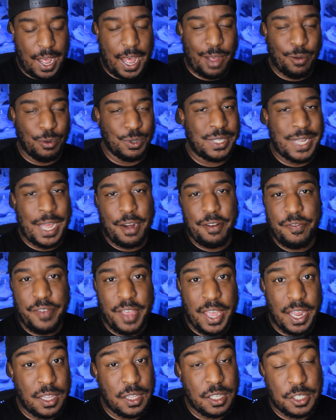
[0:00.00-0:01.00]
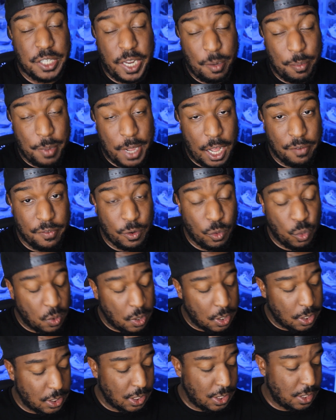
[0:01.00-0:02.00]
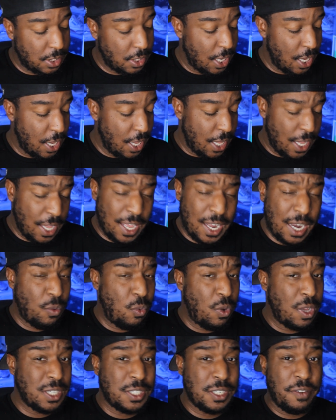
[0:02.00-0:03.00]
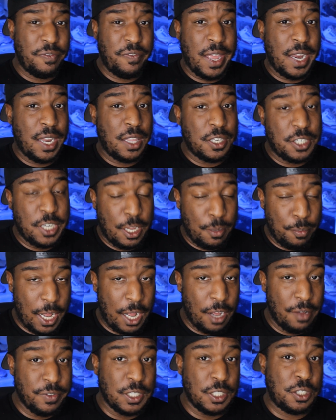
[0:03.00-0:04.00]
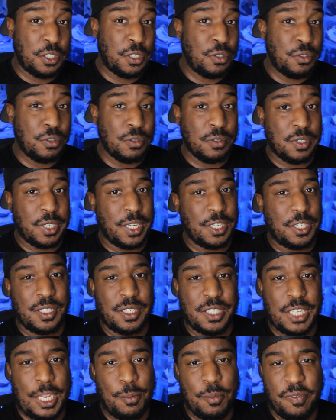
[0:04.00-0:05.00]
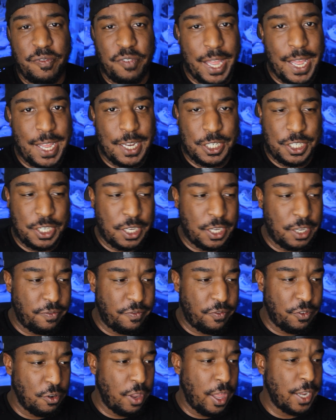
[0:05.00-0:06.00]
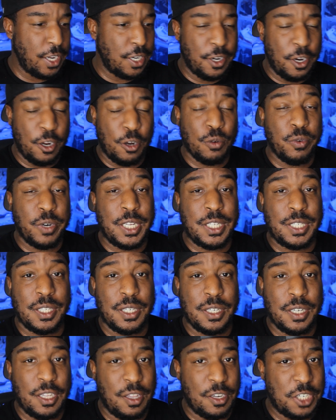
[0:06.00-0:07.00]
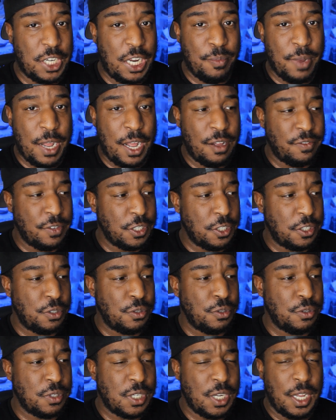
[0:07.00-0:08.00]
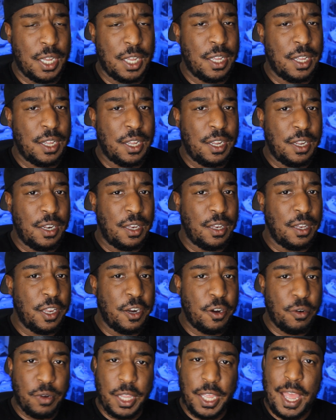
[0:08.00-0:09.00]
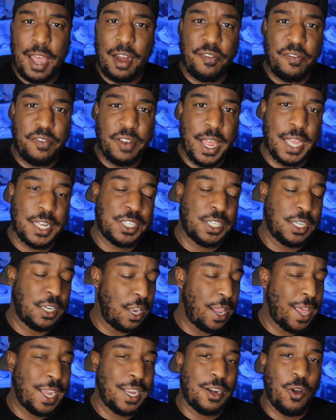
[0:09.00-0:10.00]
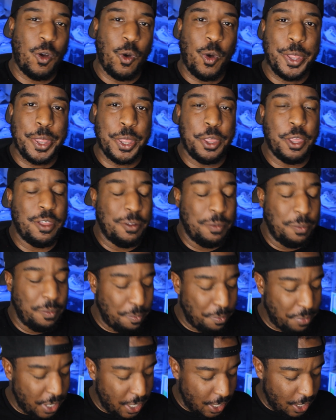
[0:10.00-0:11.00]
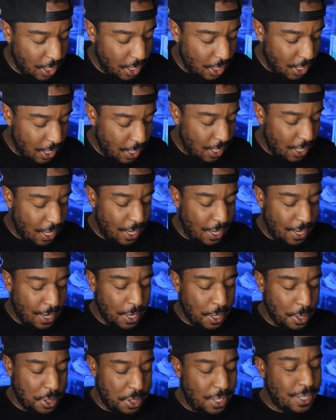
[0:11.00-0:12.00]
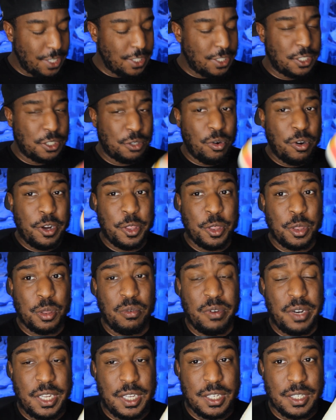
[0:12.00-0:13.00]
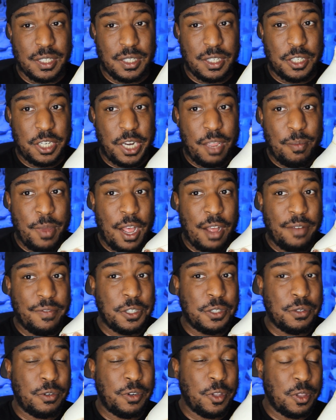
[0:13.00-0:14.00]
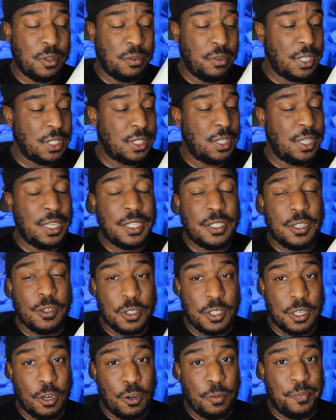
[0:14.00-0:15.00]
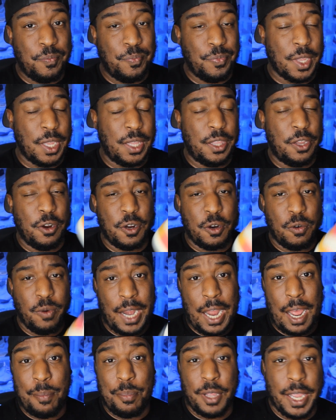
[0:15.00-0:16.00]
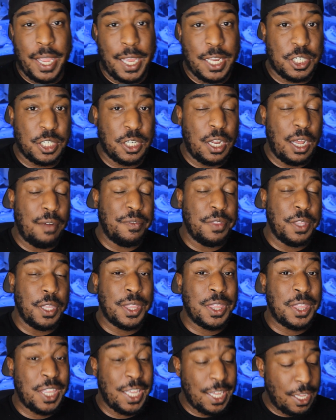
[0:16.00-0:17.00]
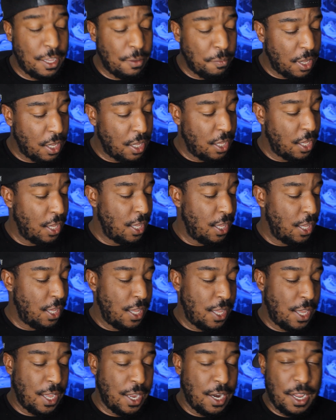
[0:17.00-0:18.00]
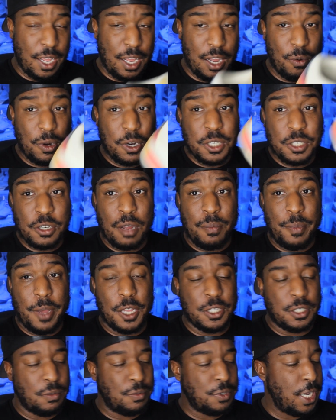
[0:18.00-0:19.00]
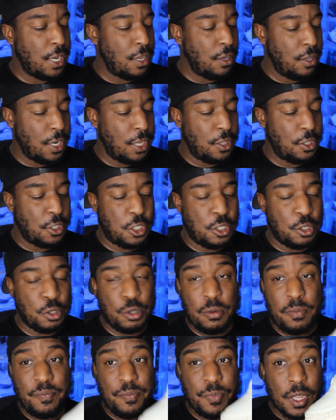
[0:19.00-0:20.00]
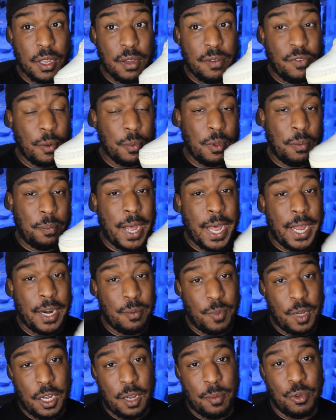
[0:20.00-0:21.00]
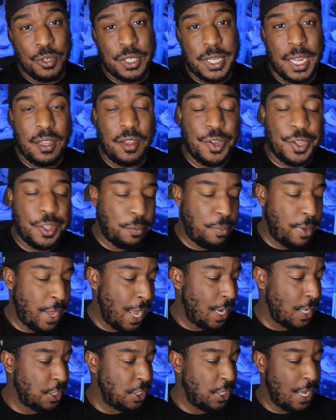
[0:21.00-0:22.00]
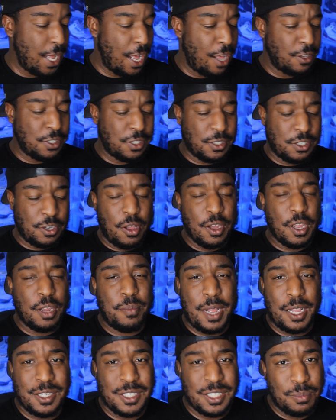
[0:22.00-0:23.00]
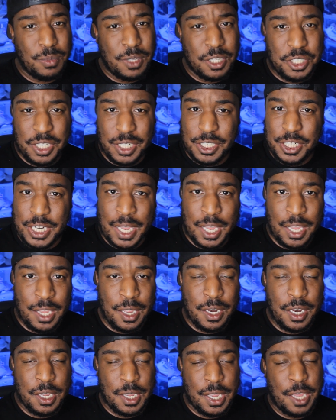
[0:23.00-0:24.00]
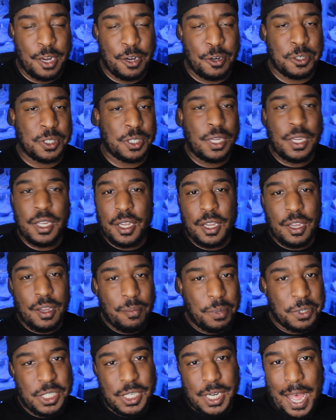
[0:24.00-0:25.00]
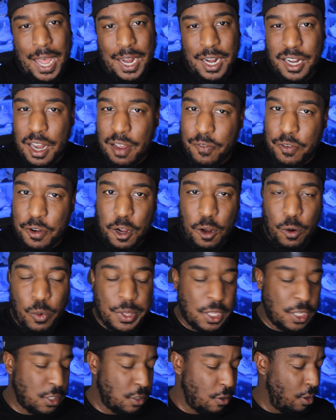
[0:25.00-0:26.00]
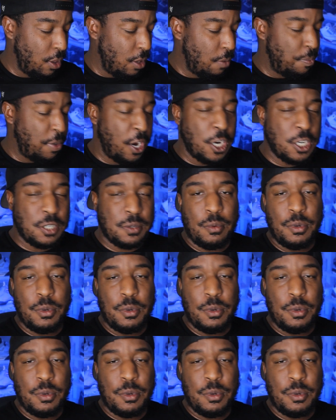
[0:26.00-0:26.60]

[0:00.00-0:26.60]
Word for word: I was not a fan of the J Balvin ones, and I wasn't a fan of the J Balvin twos. They just seemed flashy for like no reason. And the J Balvin twos literally had a flashing light on them. But uh, these Jordan threes, the J Balvin Jordan threes, these are dope, and they're a great application of the theme. And uh, we're gonna talk about it. So we'll take a look at the shoe from the bottom up, we'll take a look at the packaging. I'll talk about some legit checking indicators, but you kind of never know with these early pairs.